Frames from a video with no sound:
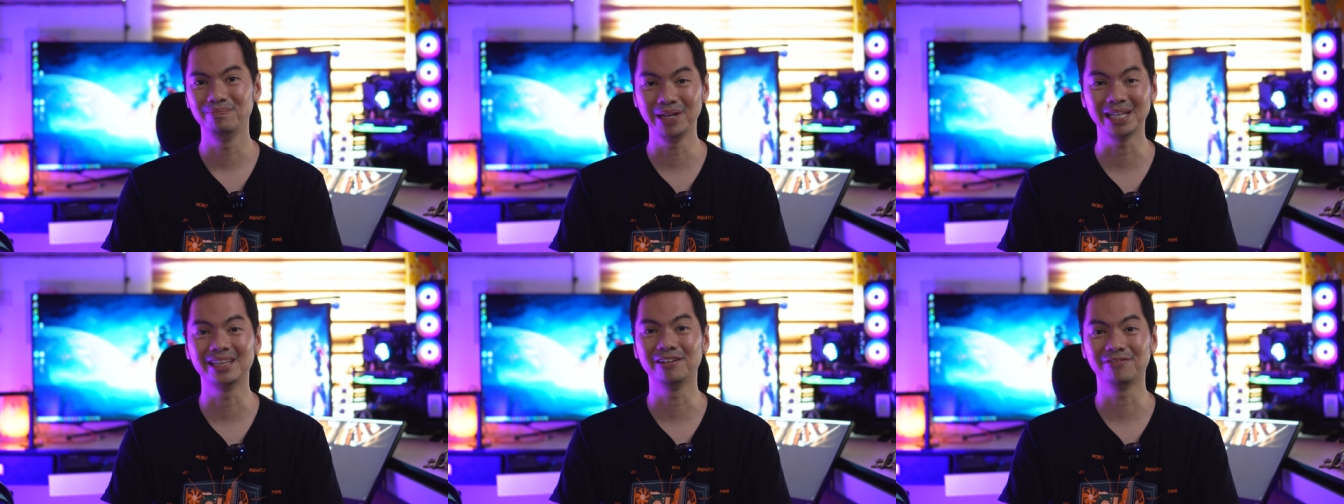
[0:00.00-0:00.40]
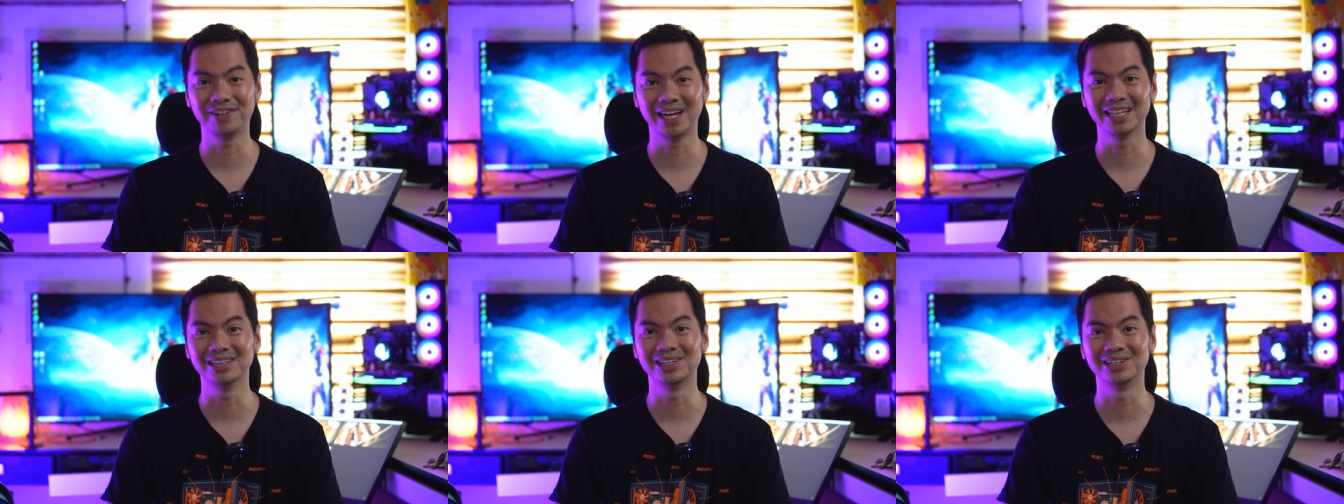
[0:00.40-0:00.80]

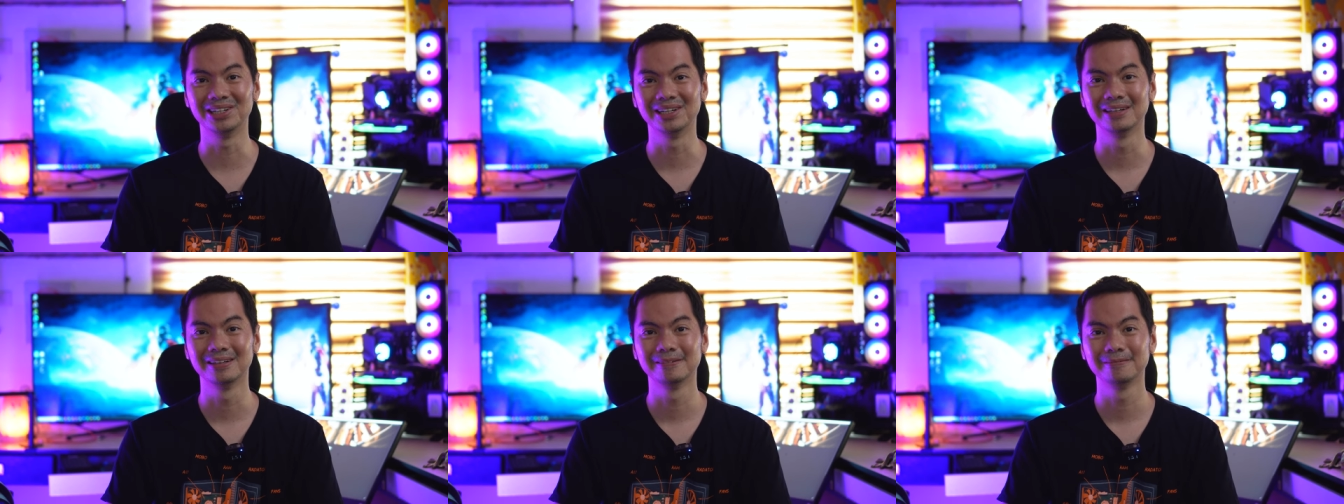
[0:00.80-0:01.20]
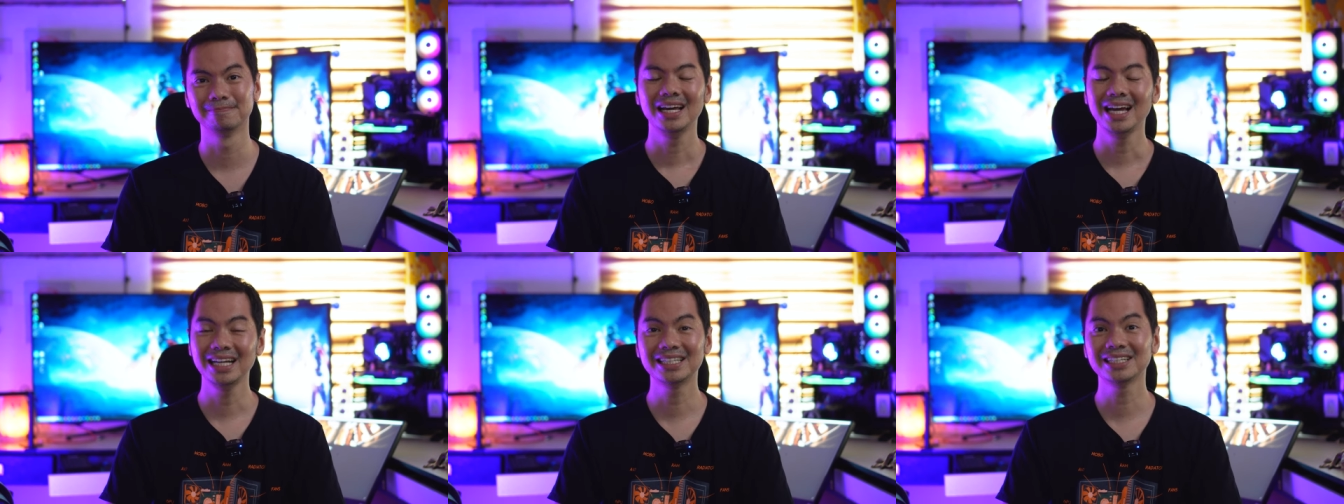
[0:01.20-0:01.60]
Bitdefender.
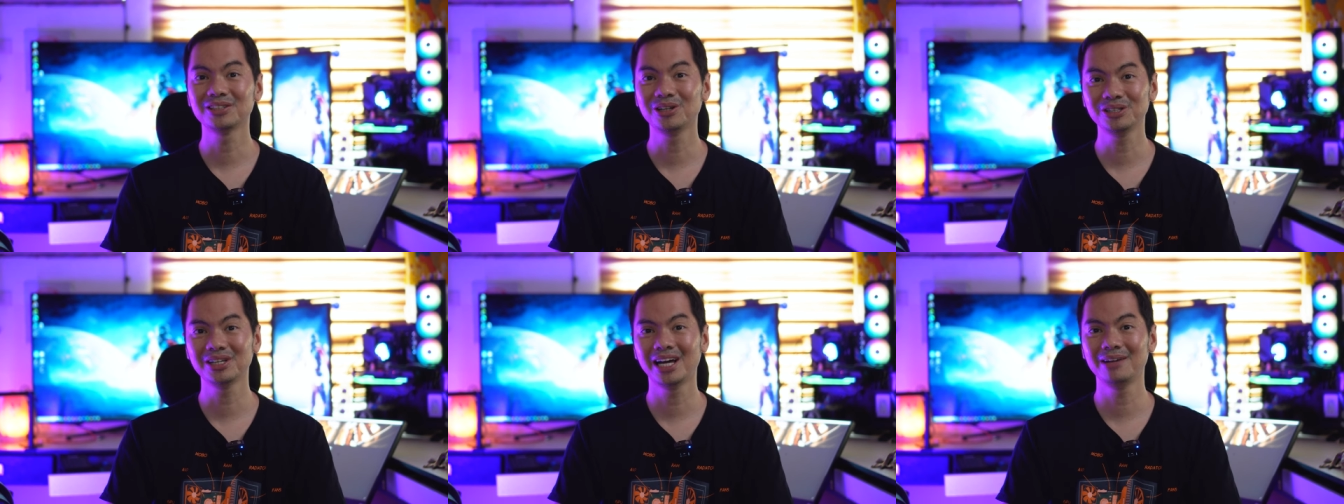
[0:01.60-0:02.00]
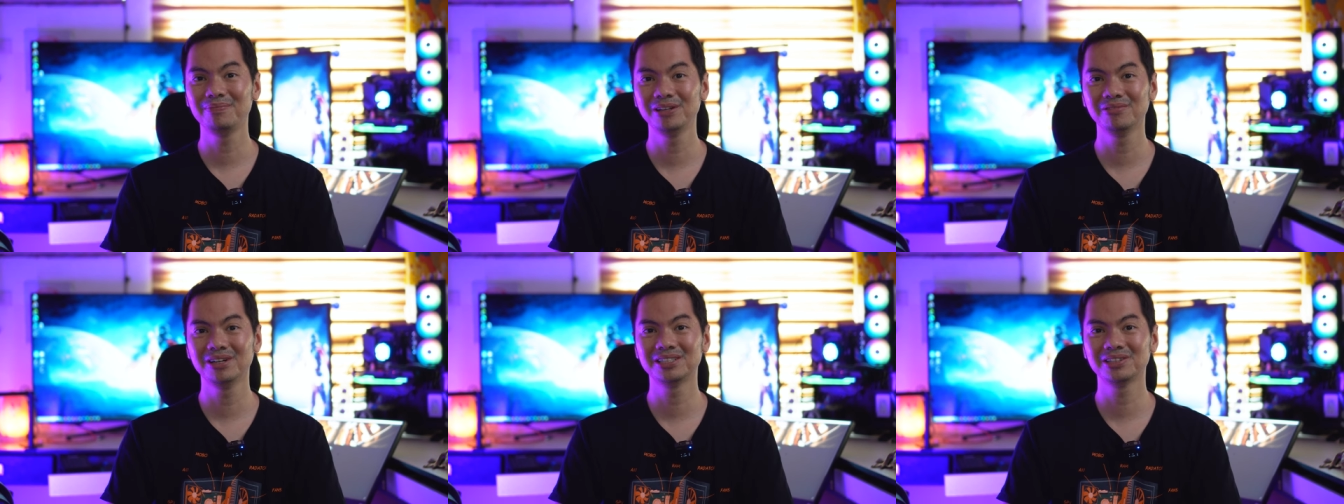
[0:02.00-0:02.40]
It has also
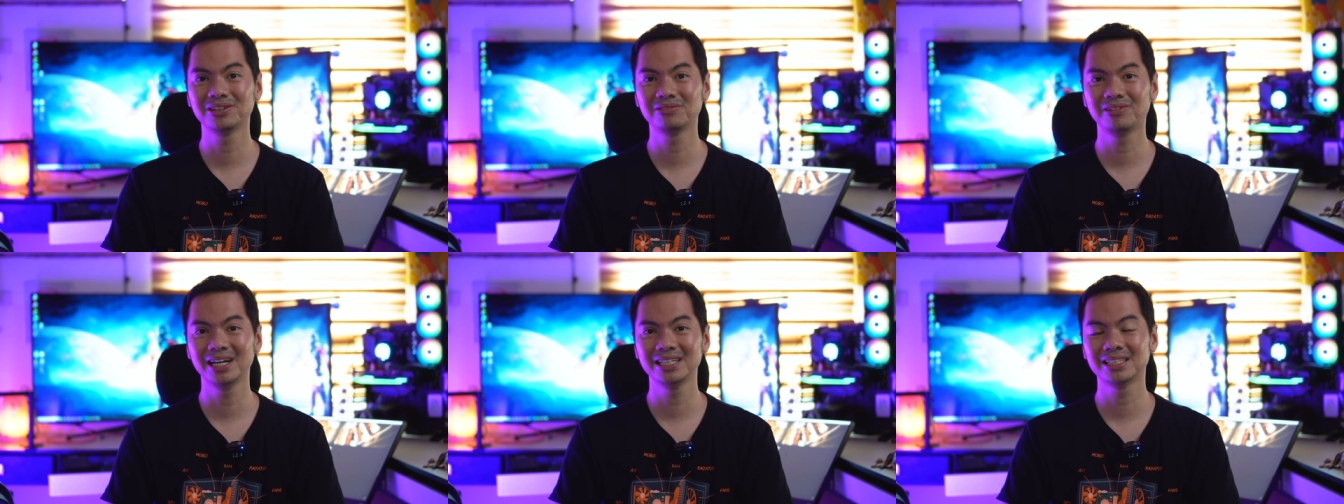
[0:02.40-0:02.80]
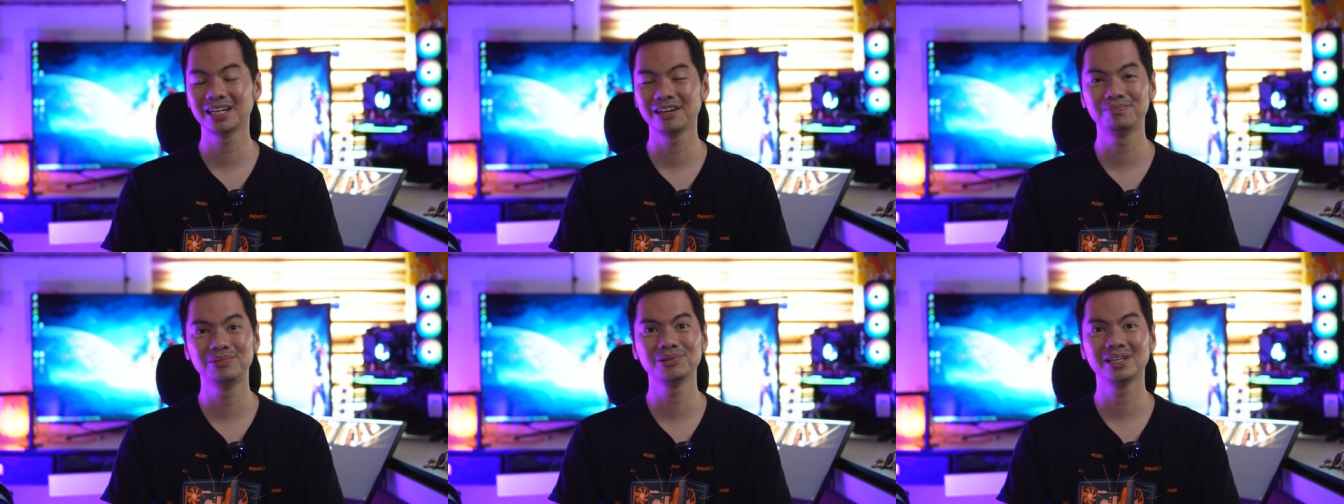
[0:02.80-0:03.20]
happened once or twice
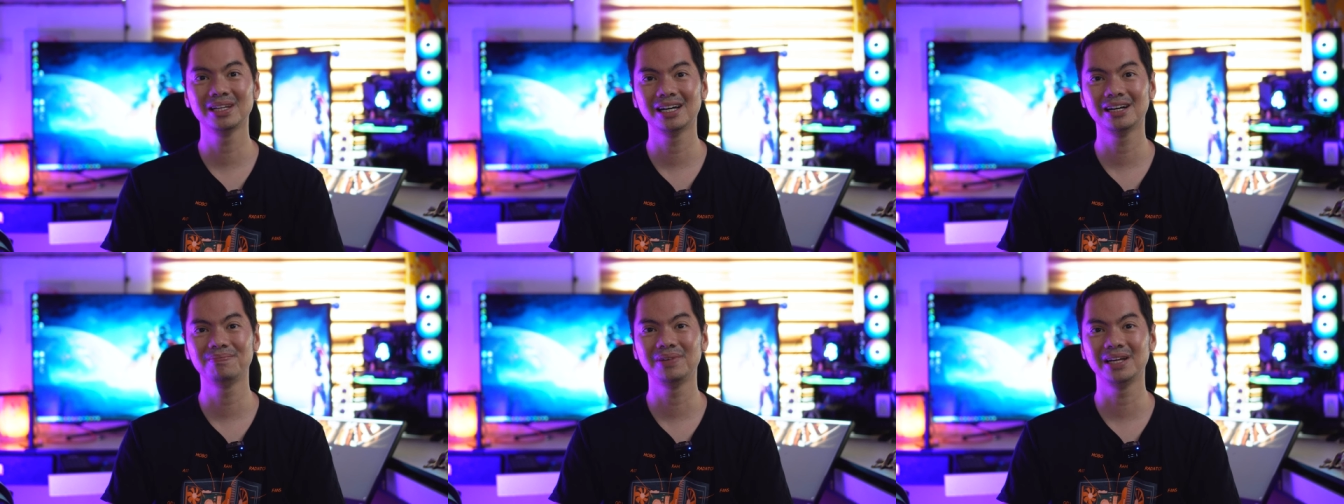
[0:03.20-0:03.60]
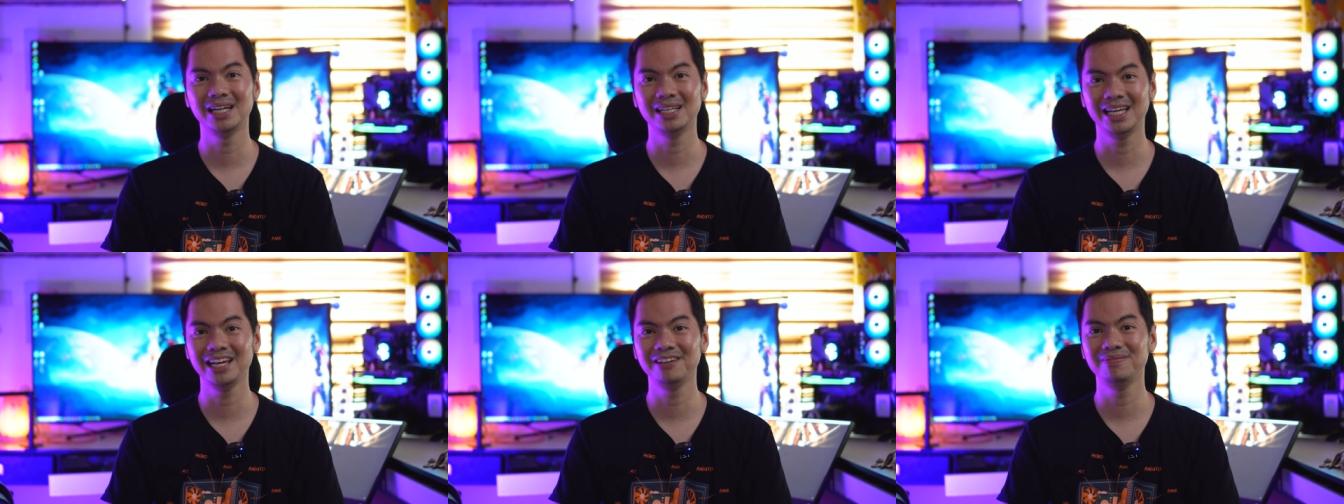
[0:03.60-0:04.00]
that I booted up and
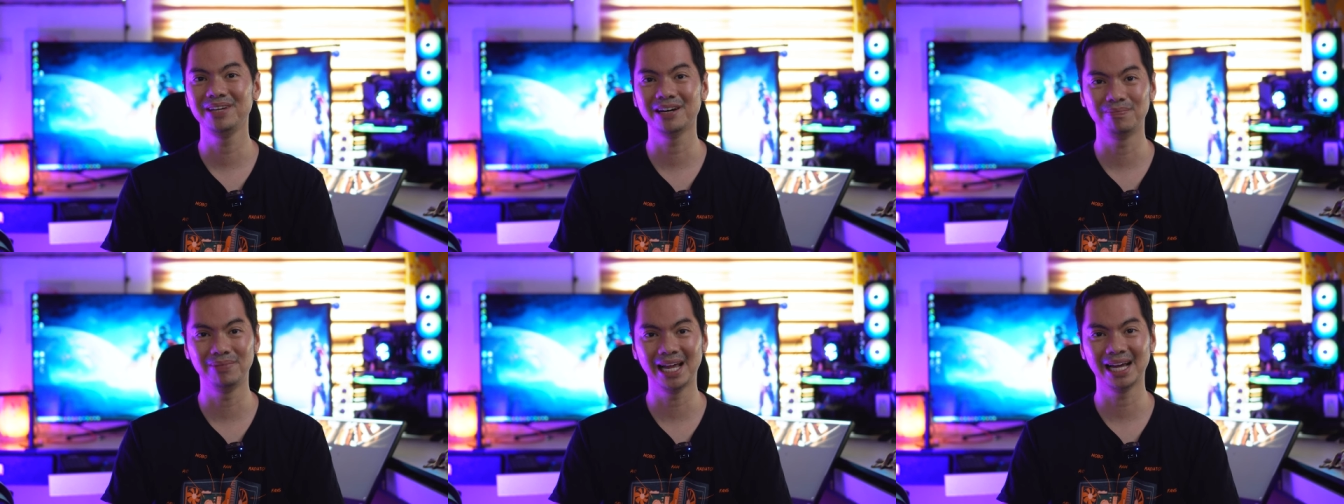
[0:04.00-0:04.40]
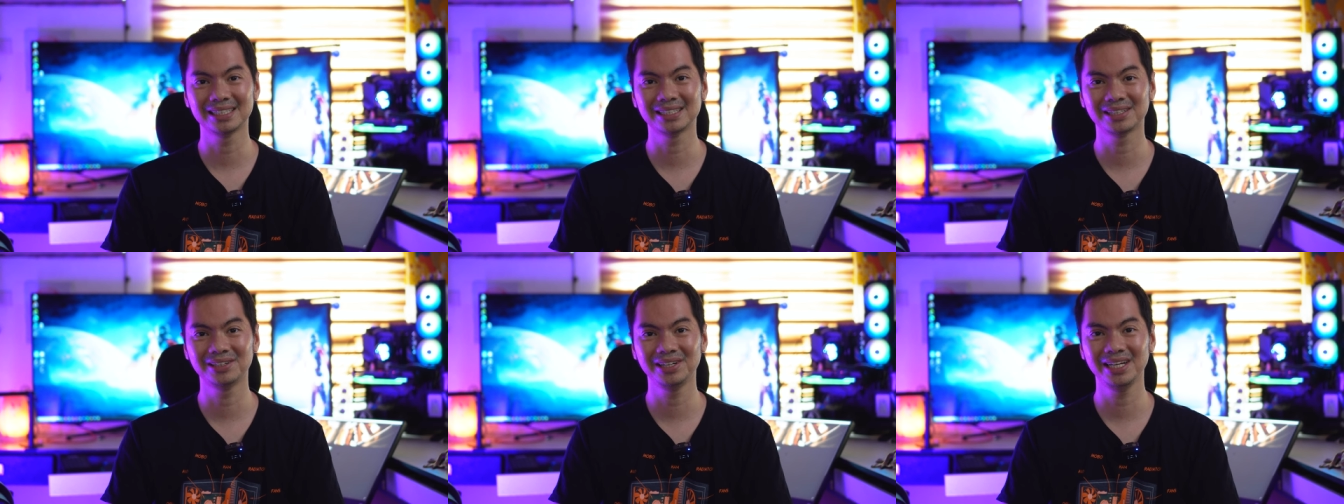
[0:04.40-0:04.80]
it gave me a blank
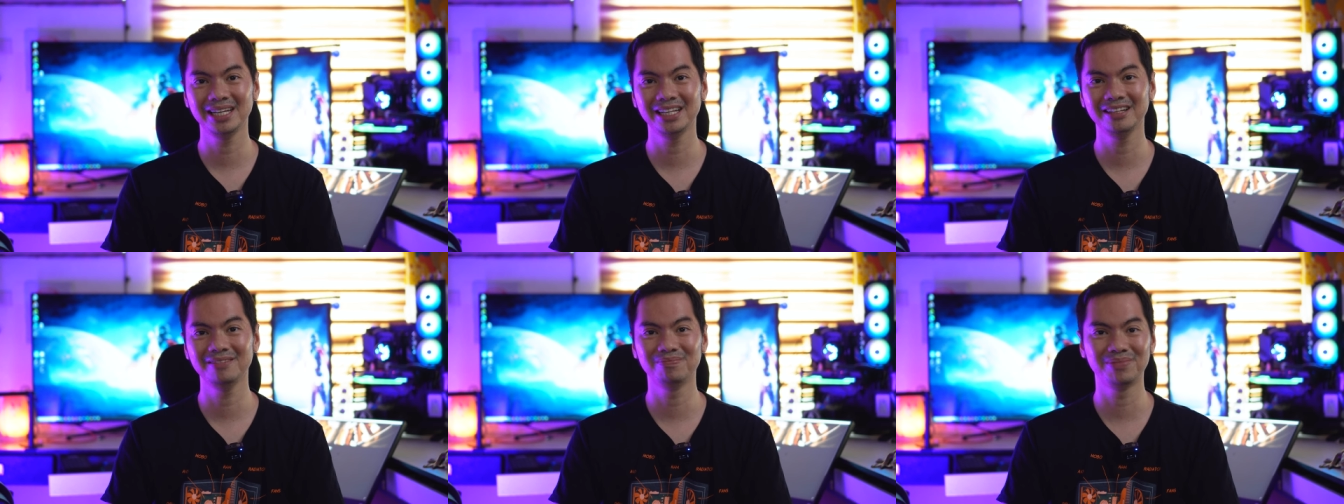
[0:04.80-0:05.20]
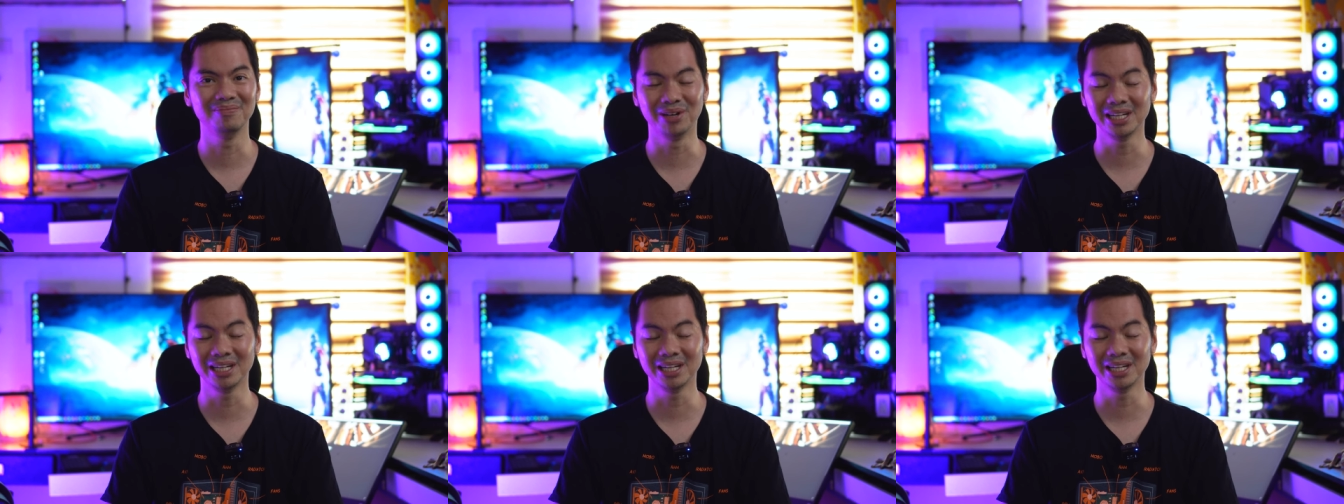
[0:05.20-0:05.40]
screen.